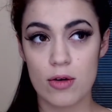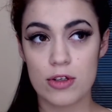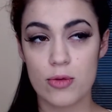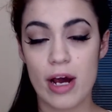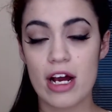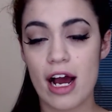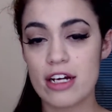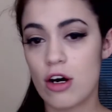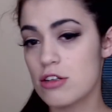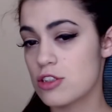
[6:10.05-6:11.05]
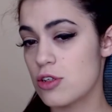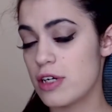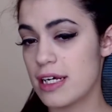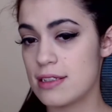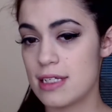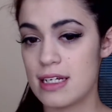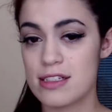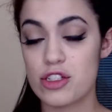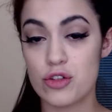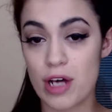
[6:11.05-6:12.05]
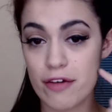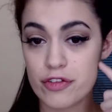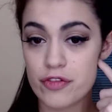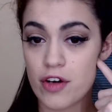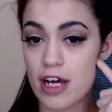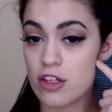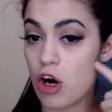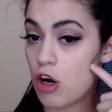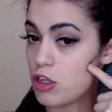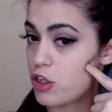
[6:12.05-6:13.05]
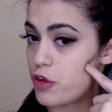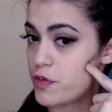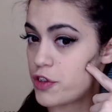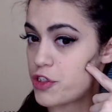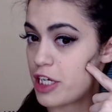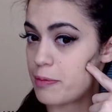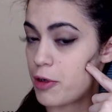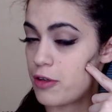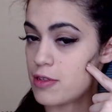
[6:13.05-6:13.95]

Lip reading: the way I contour is you have to find the hollow of your cheekbone.